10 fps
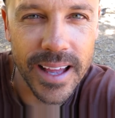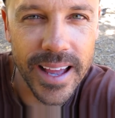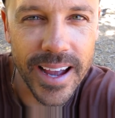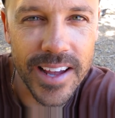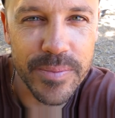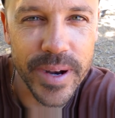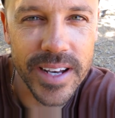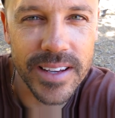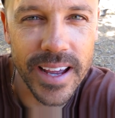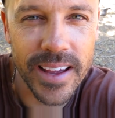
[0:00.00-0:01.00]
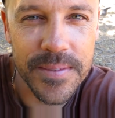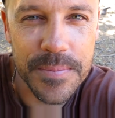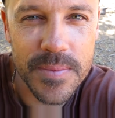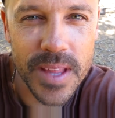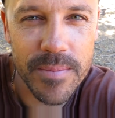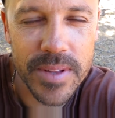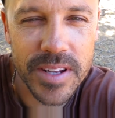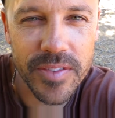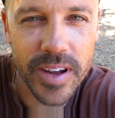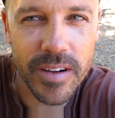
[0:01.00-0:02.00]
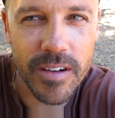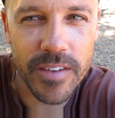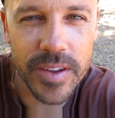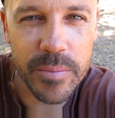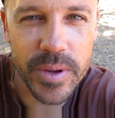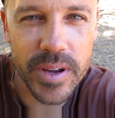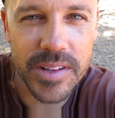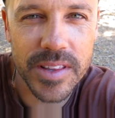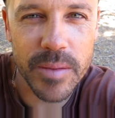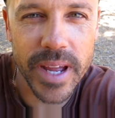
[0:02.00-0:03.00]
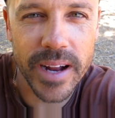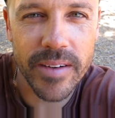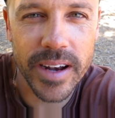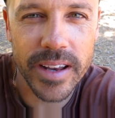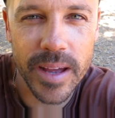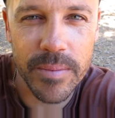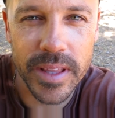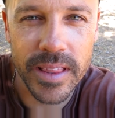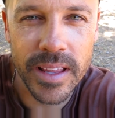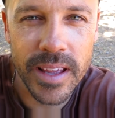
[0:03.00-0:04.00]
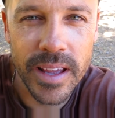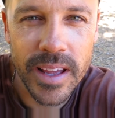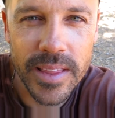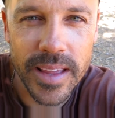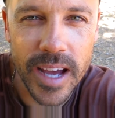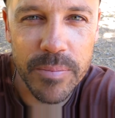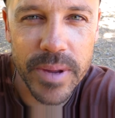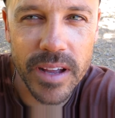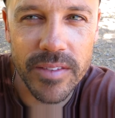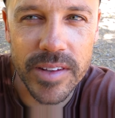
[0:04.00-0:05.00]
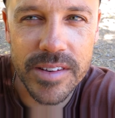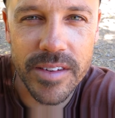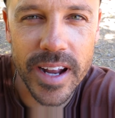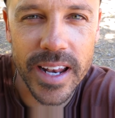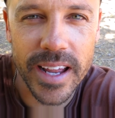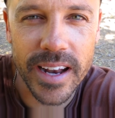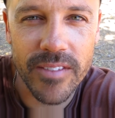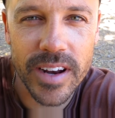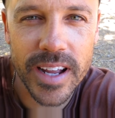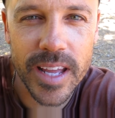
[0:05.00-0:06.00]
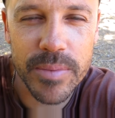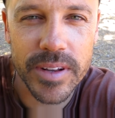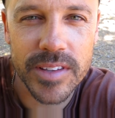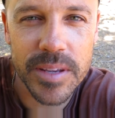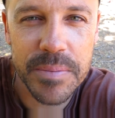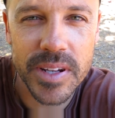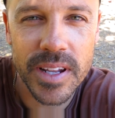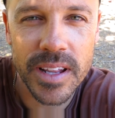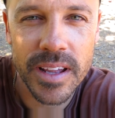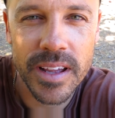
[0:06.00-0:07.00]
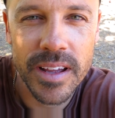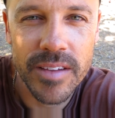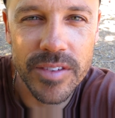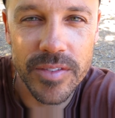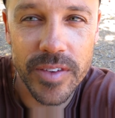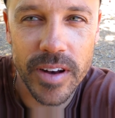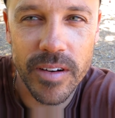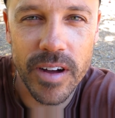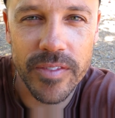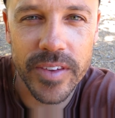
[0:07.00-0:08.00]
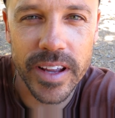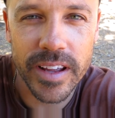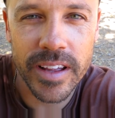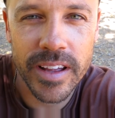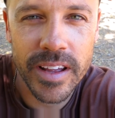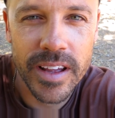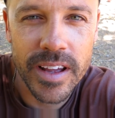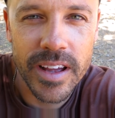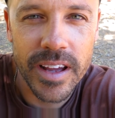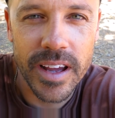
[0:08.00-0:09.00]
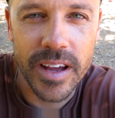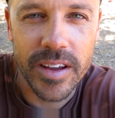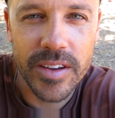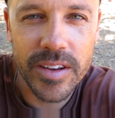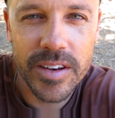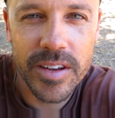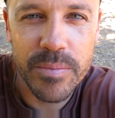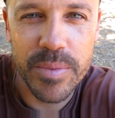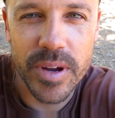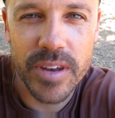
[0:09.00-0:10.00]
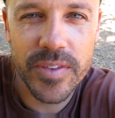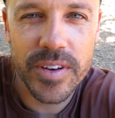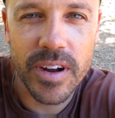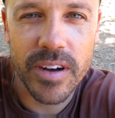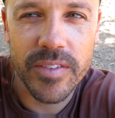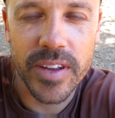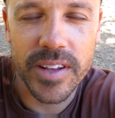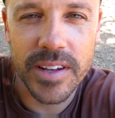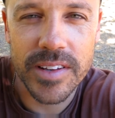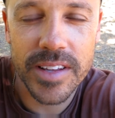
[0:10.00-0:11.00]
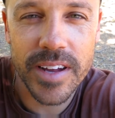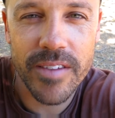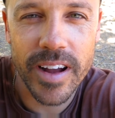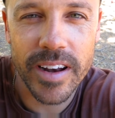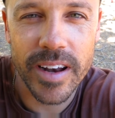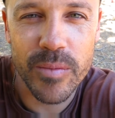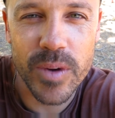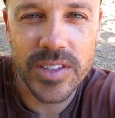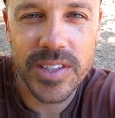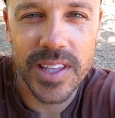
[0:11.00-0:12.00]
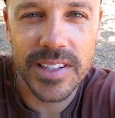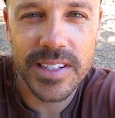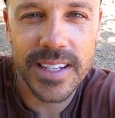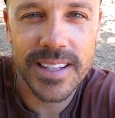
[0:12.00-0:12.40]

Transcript: Hey guys, Brent here. I'm busy photographing birds in the background here. I'm in the outback of Australia and I've got a couple of tips for photographing good bird photography, so stick around and watch this.